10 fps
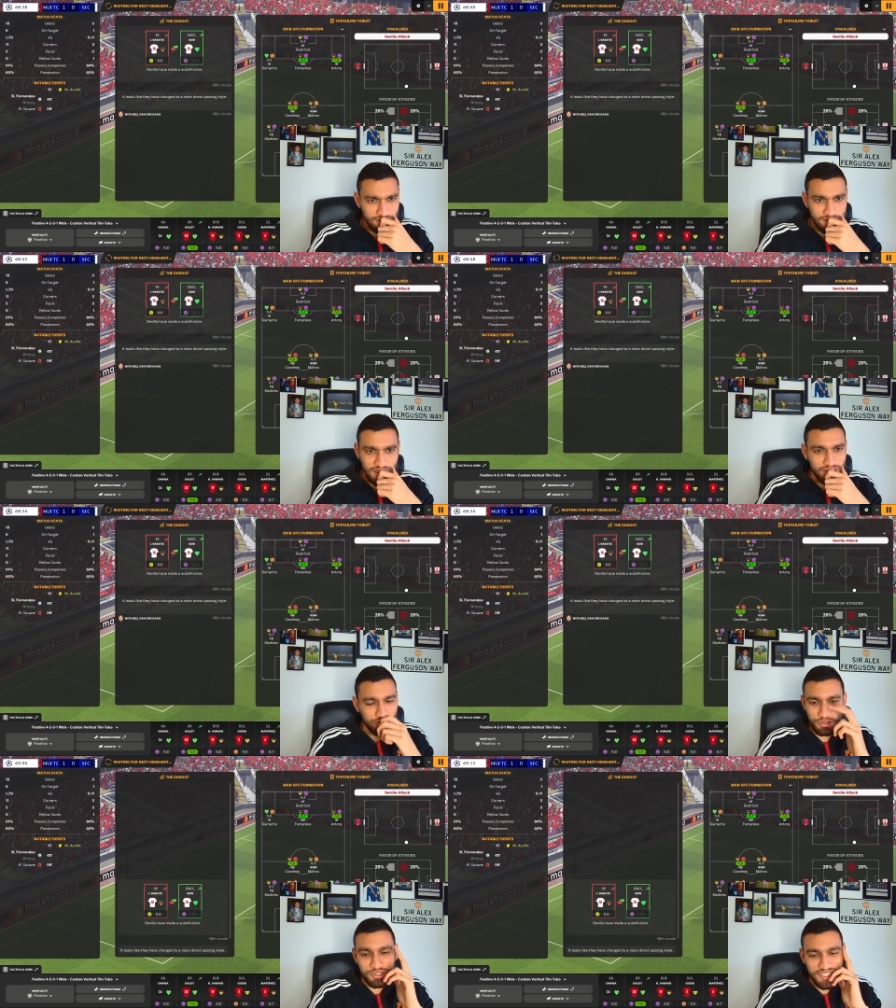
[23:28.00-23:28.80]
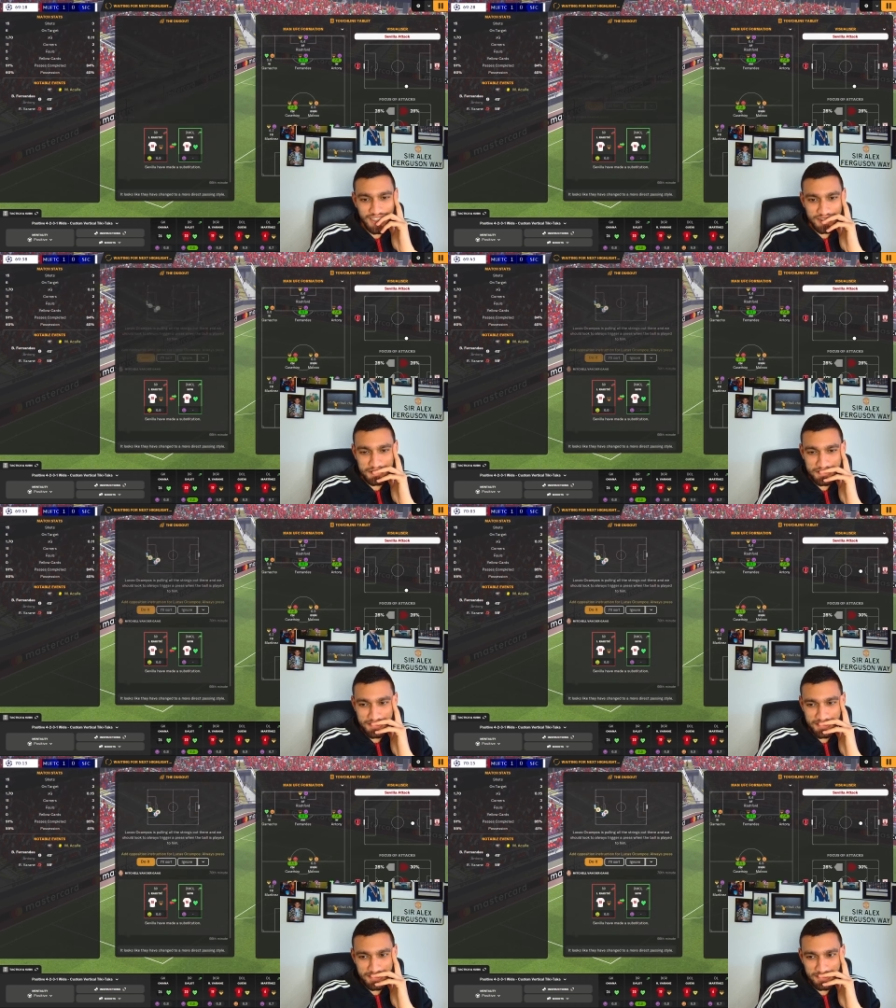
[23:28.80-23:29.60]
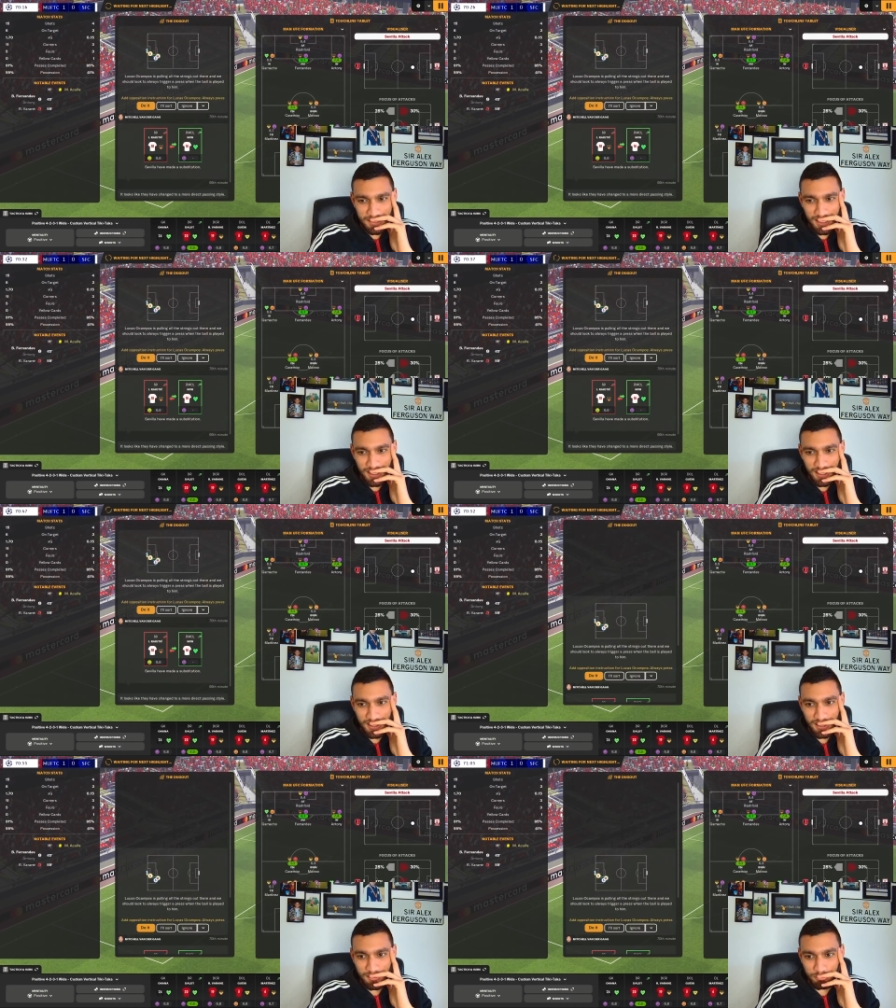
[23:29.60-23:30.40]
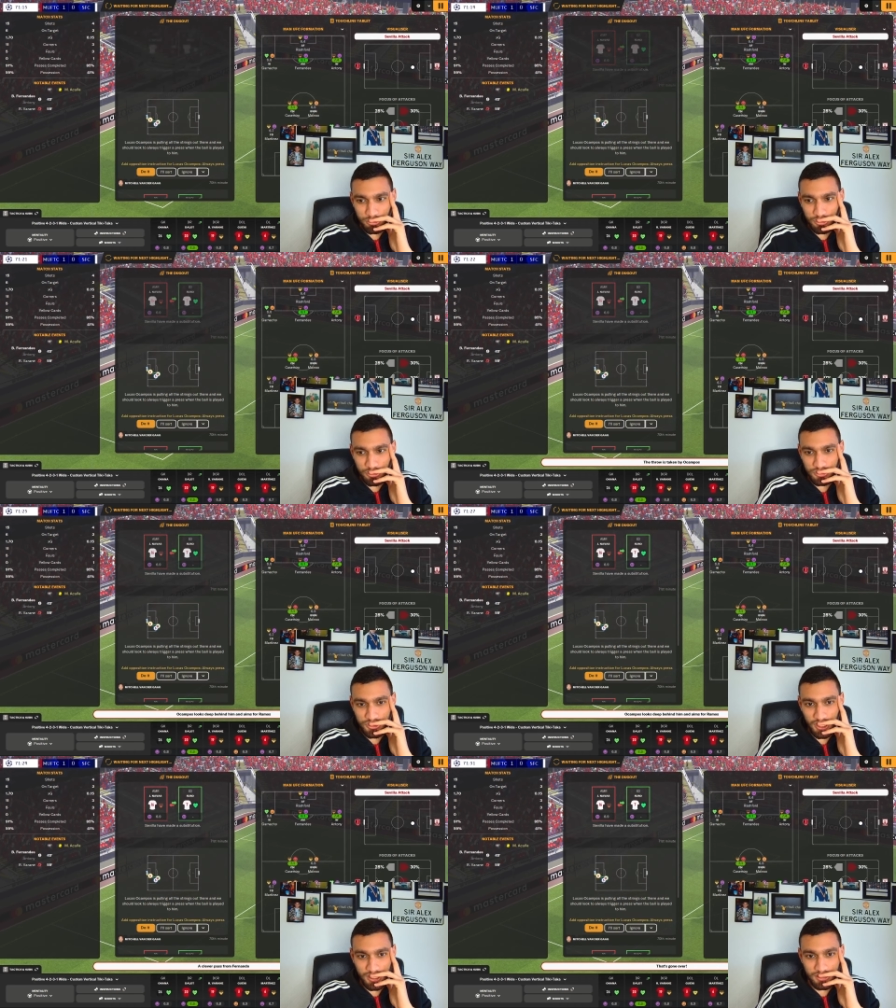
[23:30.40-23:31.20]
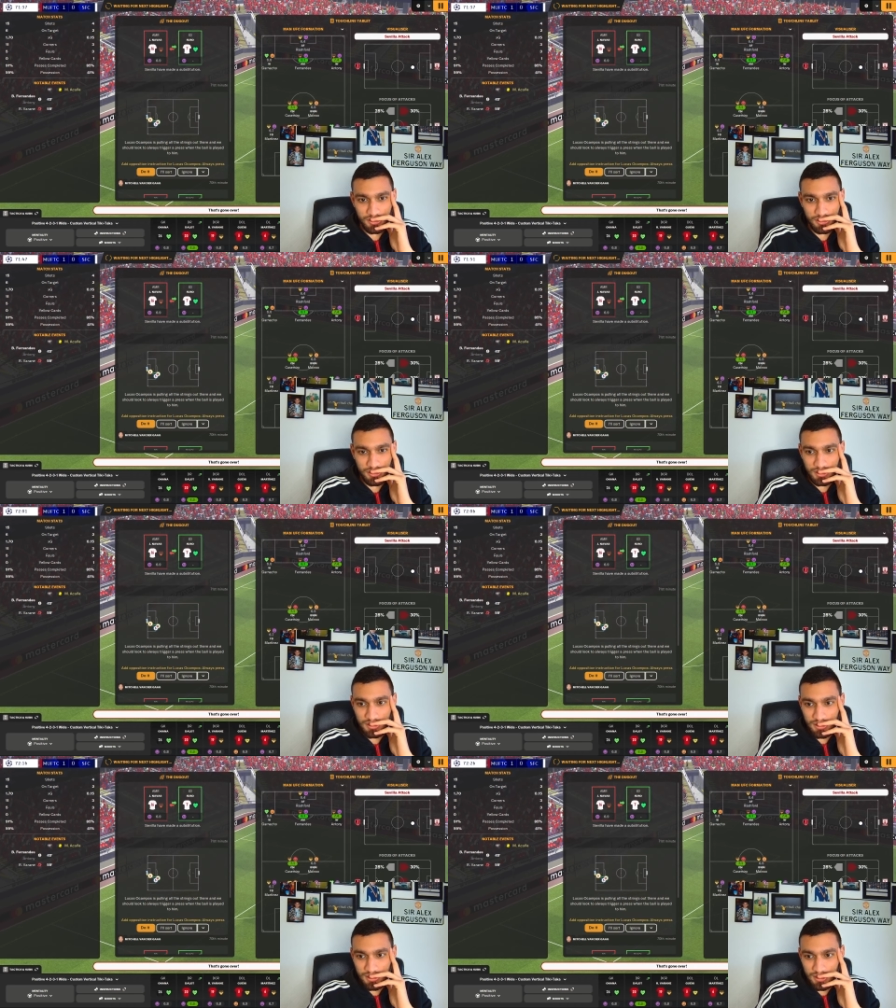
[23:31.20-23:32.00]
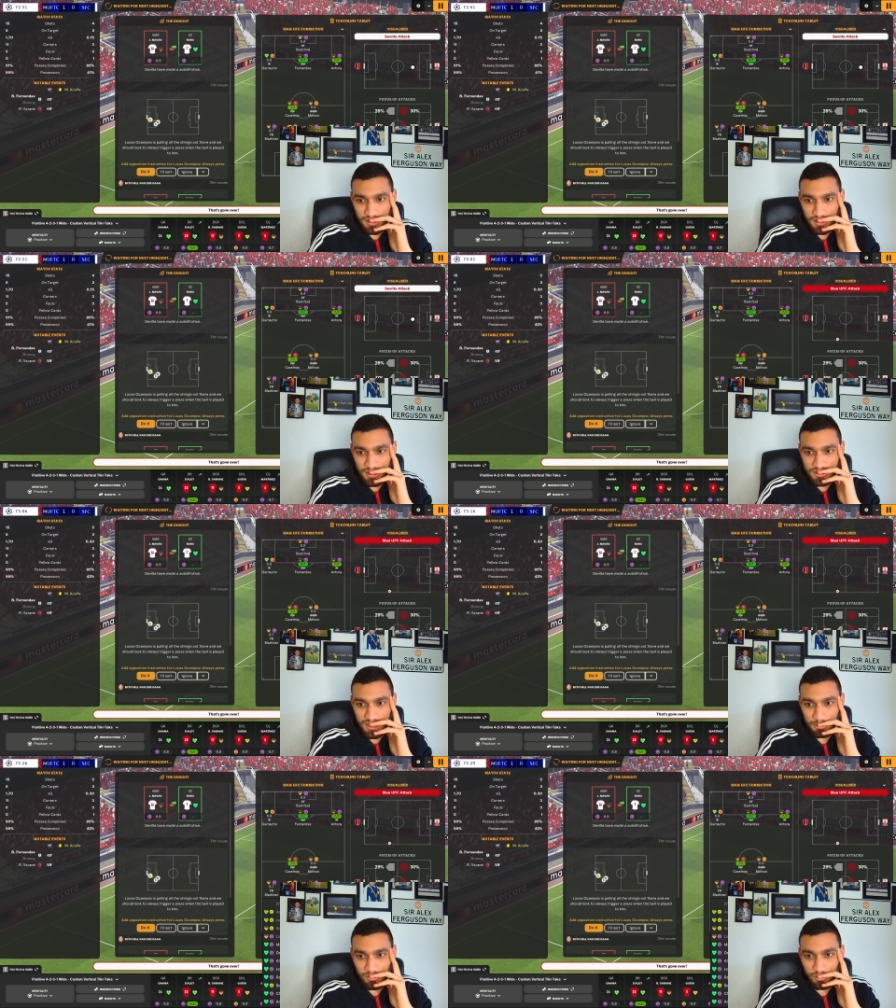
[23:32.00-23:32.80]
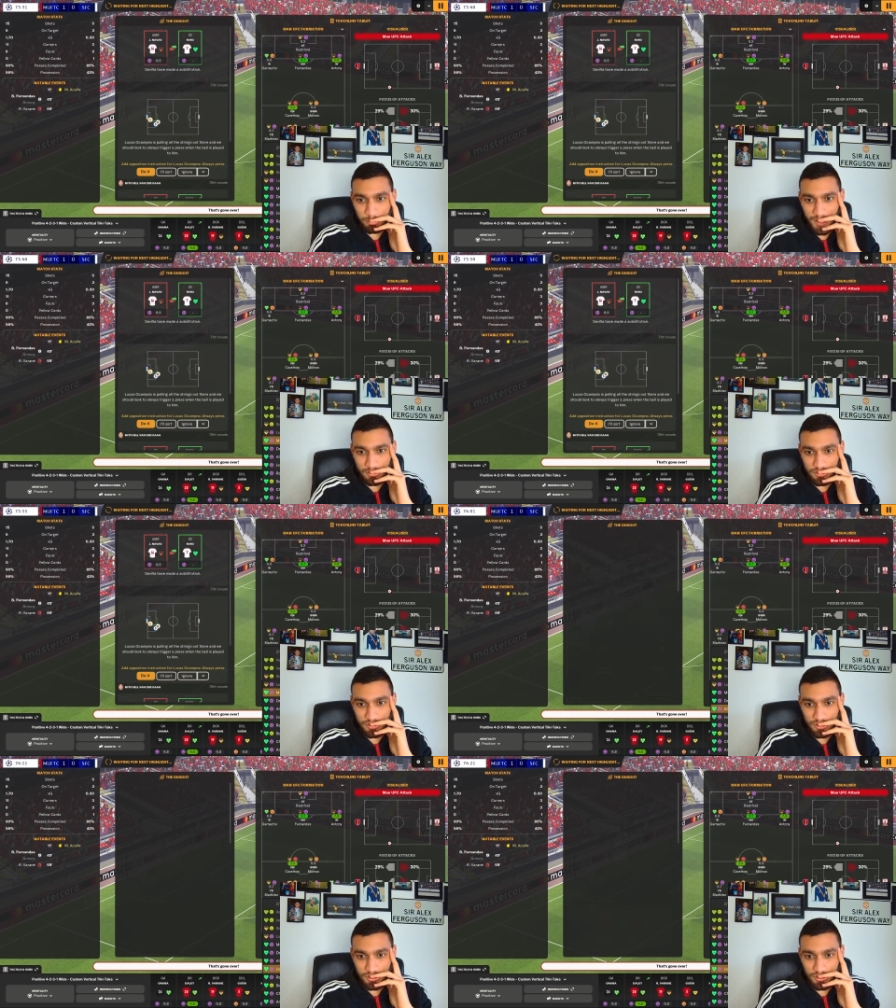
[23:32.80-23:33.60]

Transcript: It's too tense. Ah, Bruno's tired. Let's take him off for Mount.